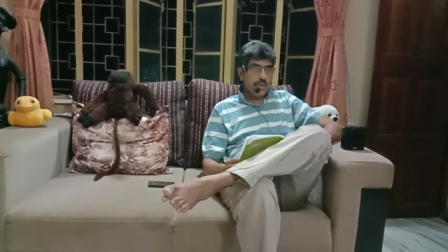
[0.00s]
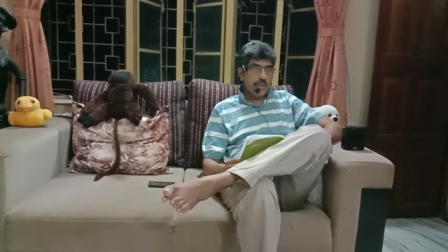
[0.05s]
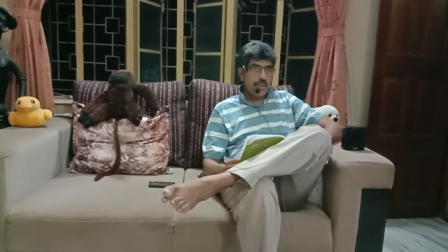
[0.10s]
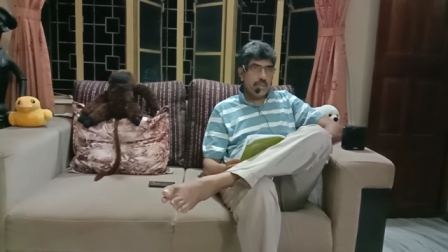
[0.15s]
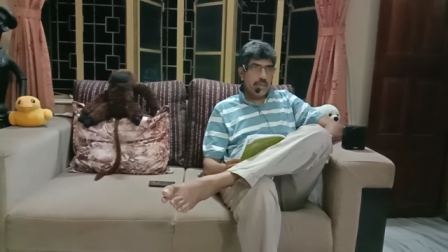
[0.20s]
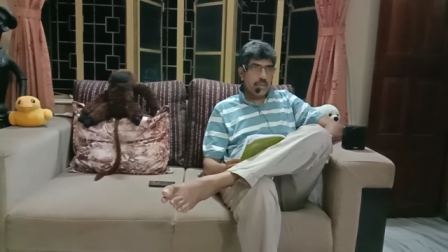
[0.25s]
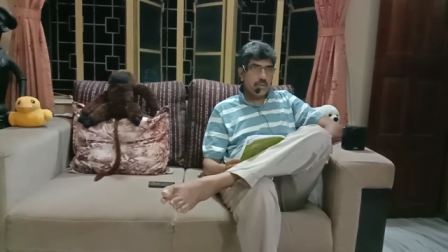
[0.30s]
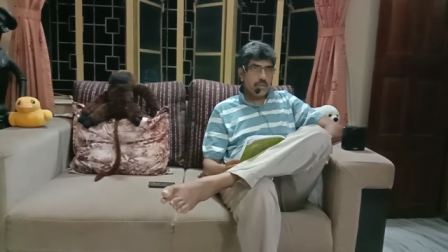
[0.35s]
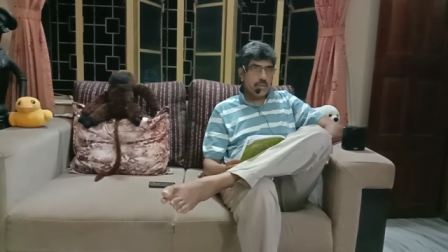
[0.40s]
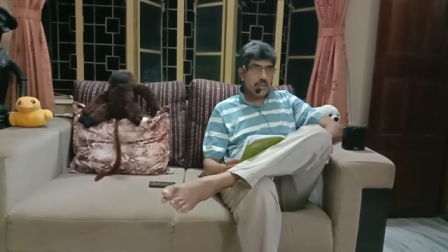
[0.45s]

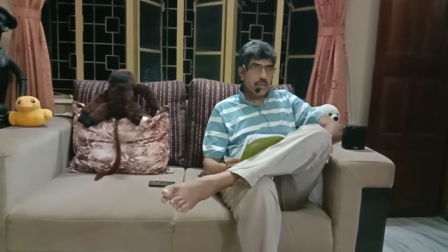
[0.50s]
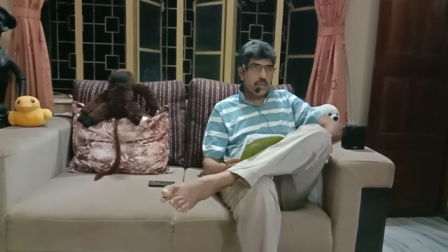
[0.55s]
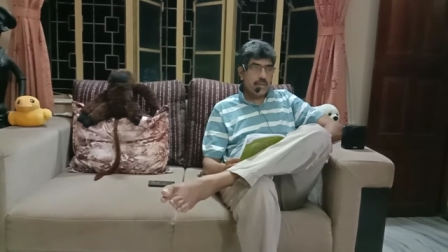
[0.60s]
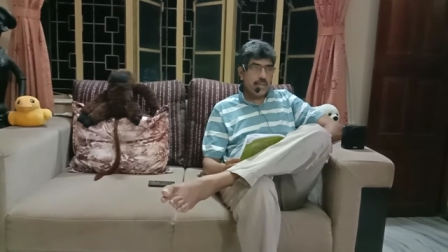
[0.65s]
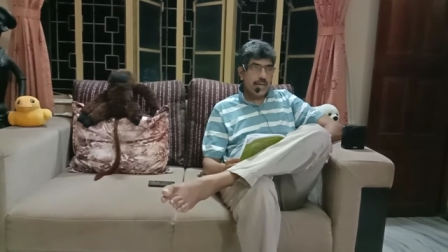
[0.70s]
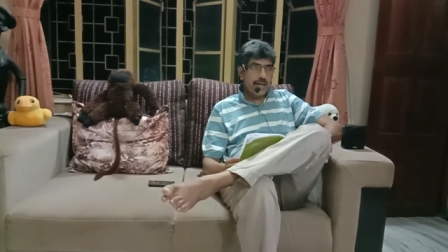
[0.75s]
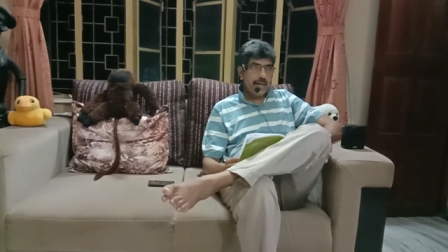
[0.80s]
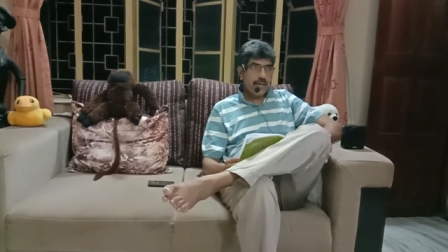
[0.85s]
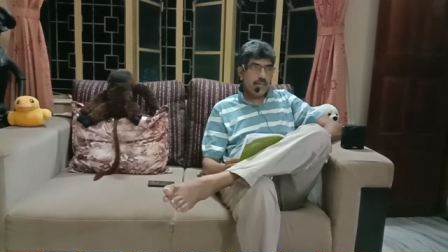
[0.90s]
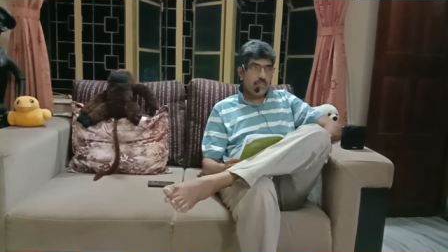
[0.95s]
that the
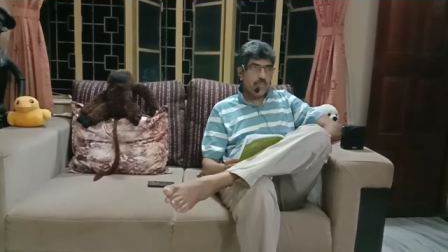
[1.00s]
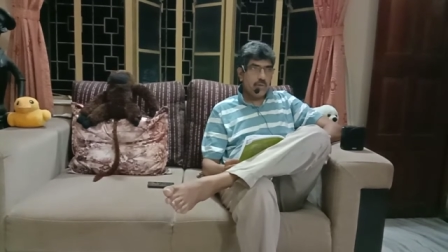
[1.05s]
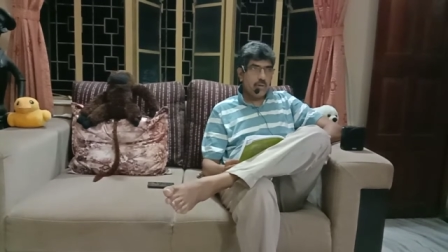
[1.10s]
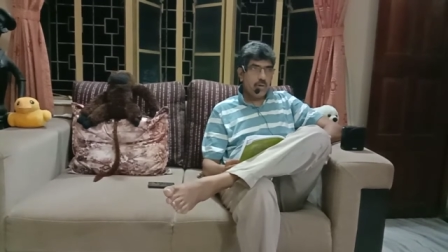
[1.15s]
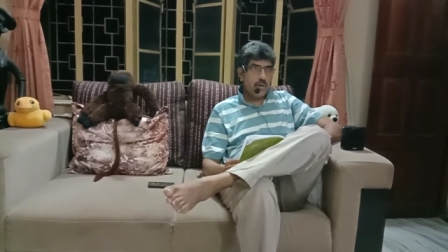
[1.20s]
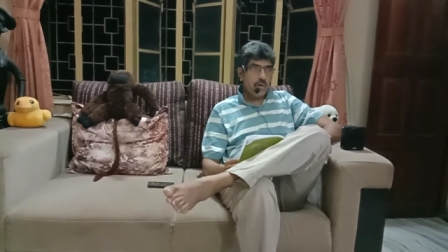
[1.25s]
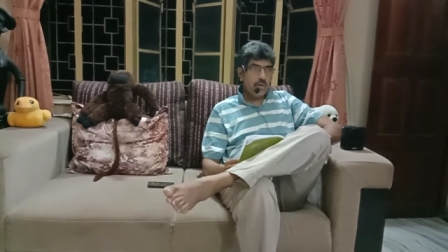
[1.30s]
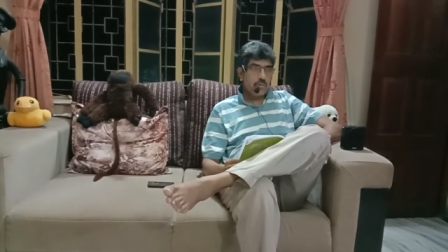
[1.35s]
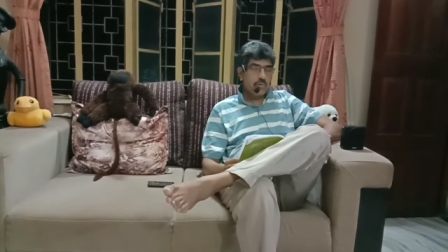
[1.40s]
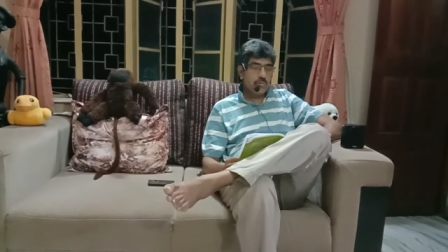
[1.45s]
land
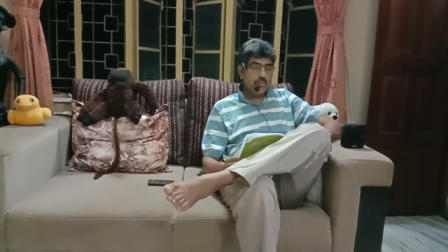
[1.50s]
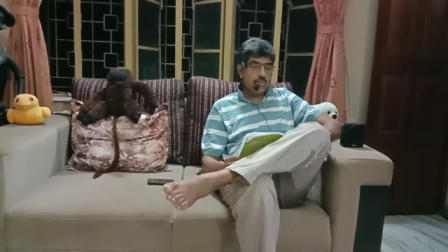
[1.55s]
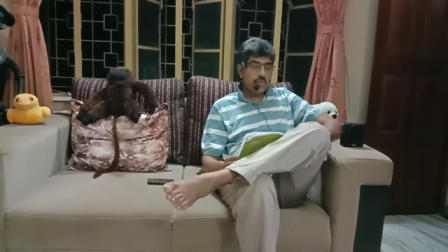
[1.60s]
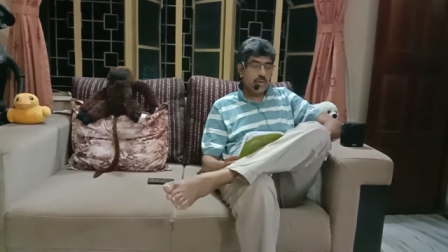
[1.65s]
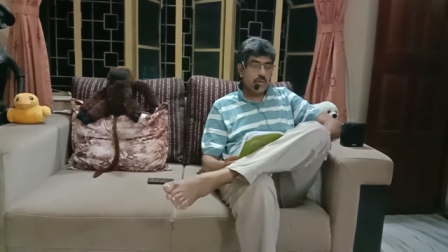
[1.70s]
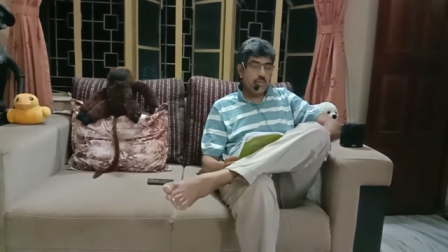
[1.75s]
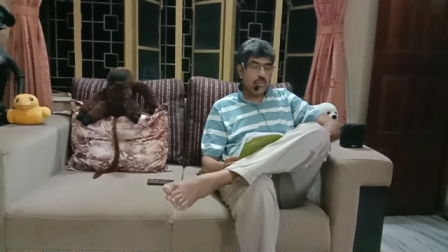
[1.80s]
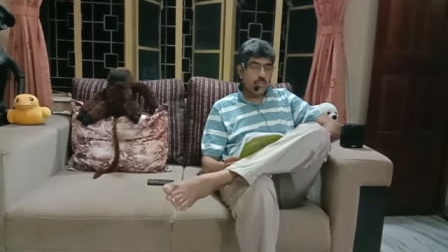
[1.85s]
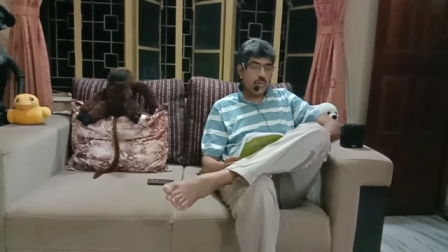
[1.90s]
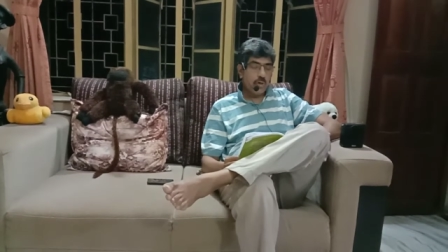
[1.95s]
belonged to
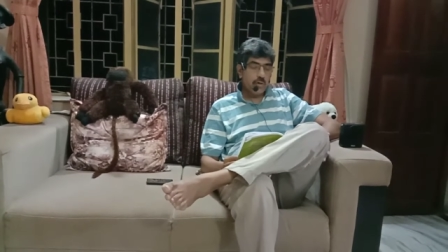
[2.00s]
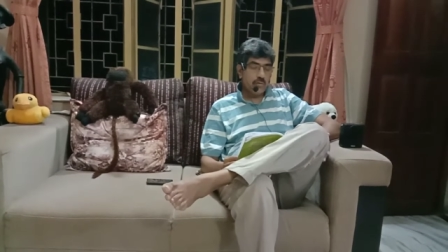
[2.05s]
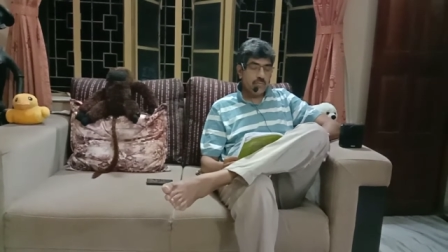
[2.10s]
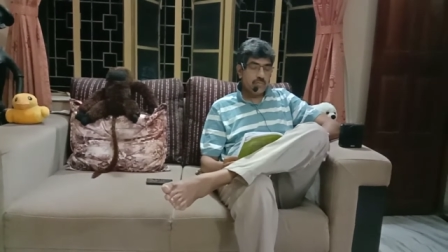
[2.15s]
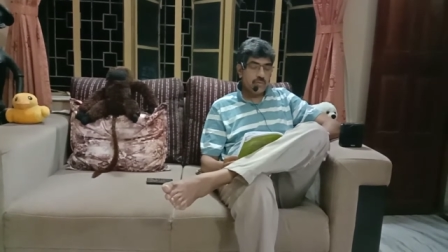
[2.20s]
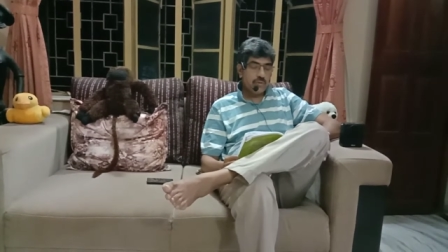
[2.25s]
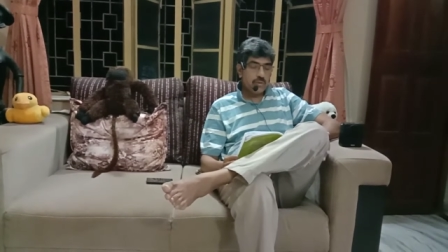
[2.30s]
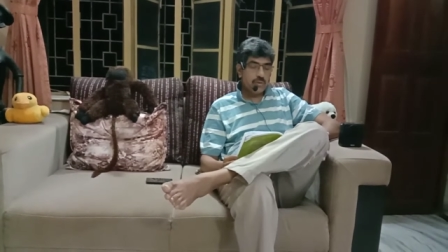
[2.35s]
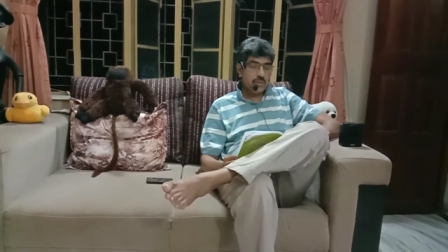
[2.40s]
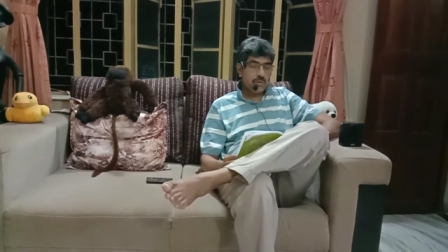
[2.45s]
the
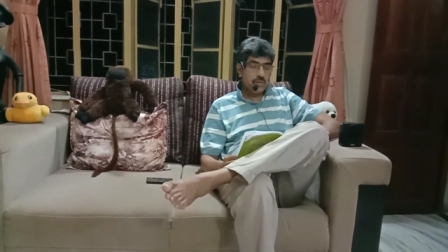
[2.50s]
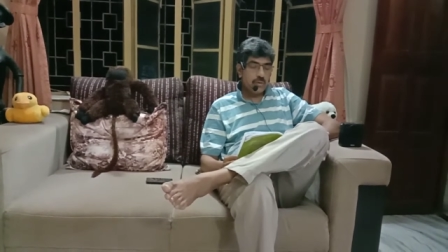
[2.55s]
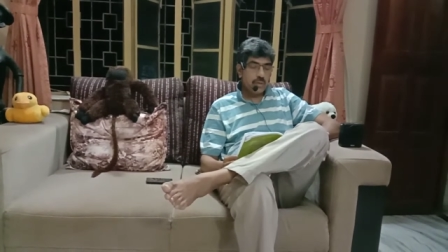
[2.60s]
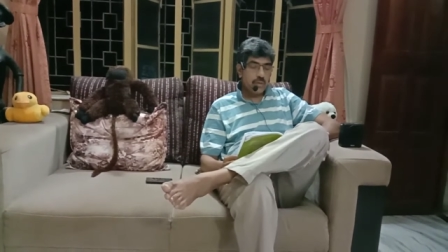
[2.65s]
Lomovs.